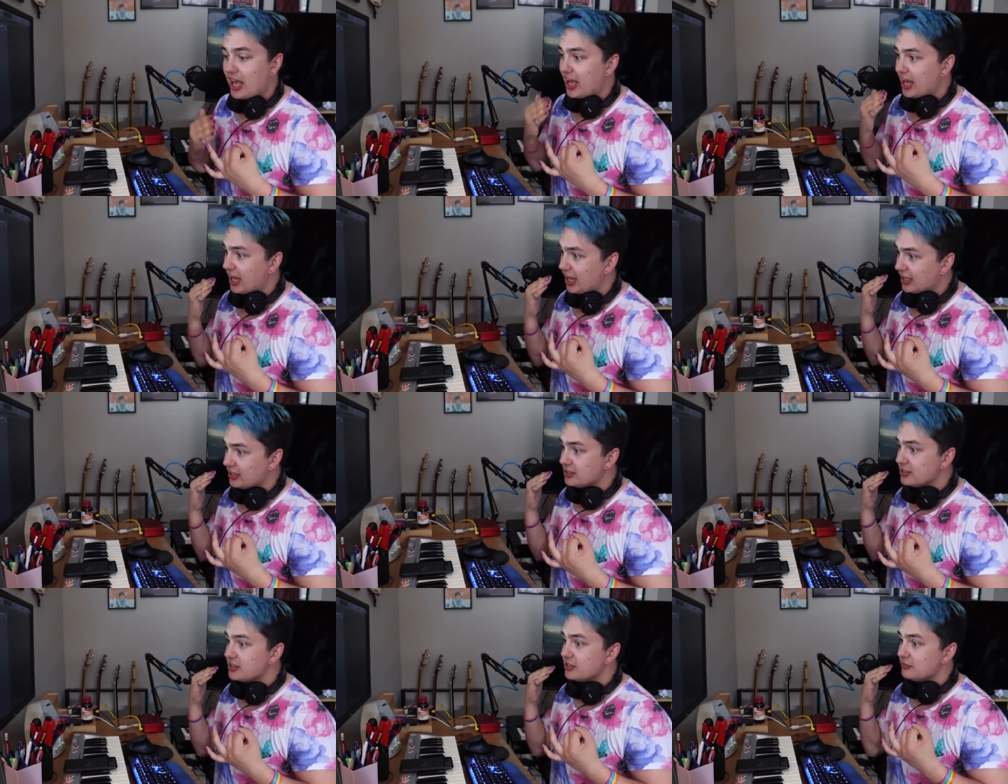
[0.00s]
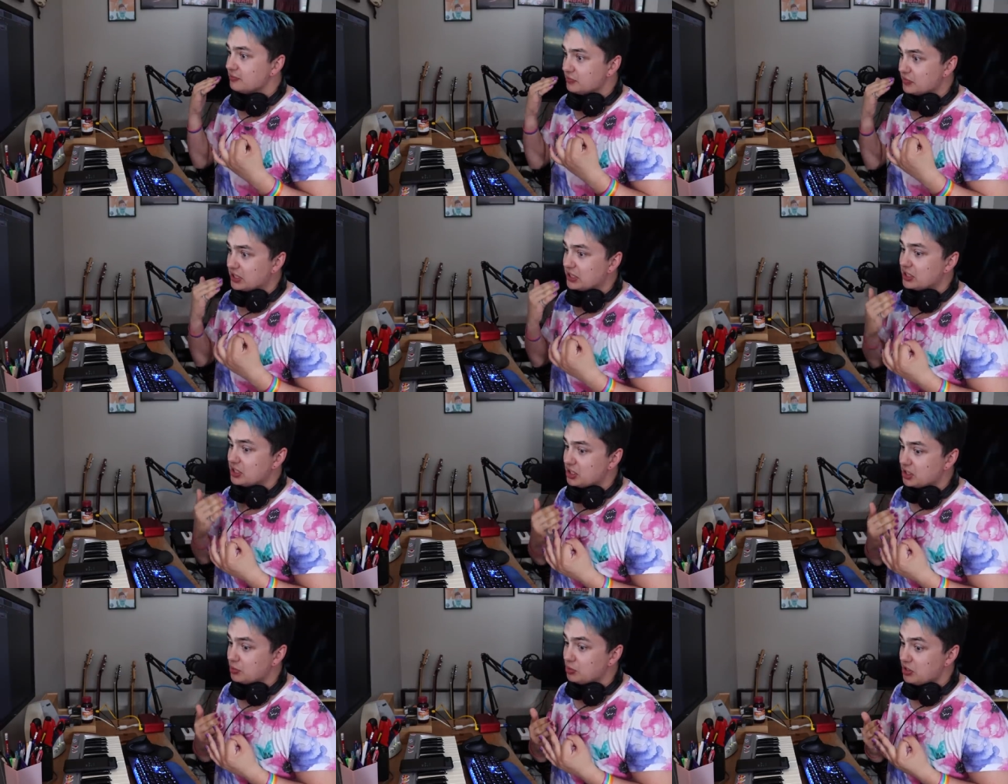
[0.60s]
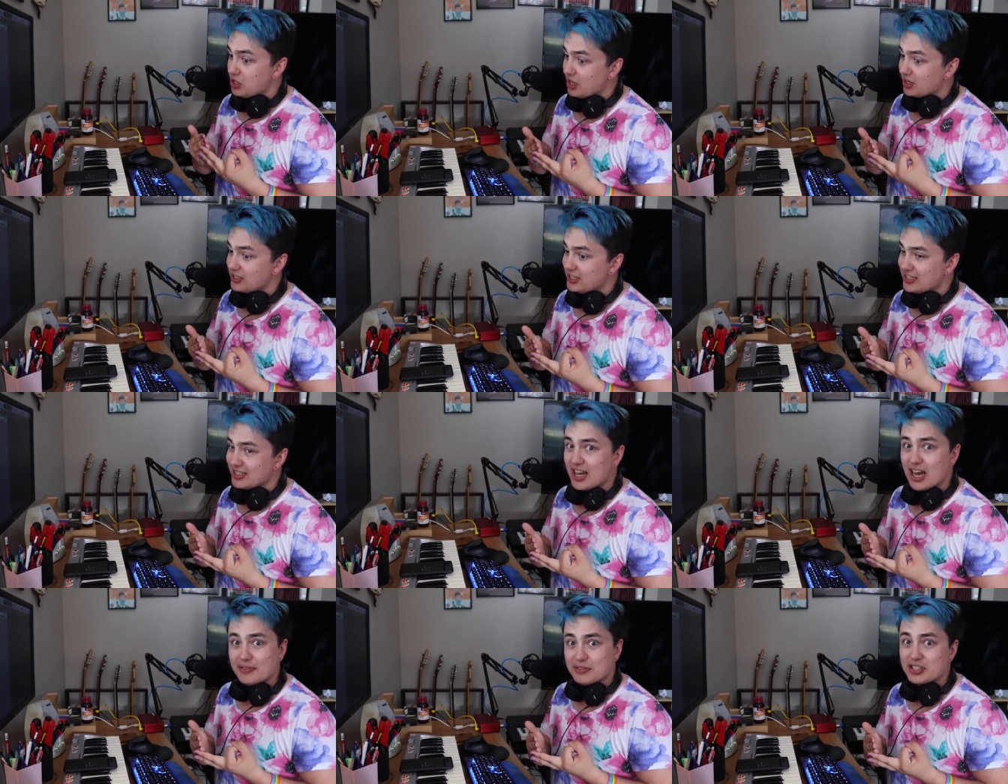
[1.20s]
and to be honest, he's
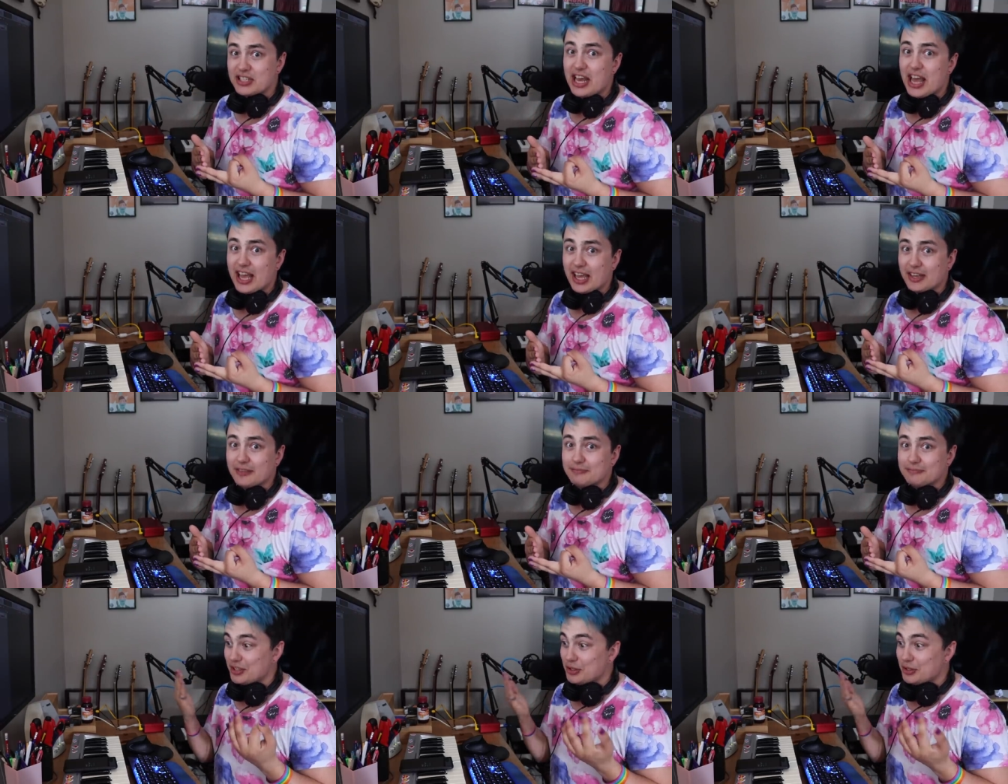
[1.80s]
kind of a snack.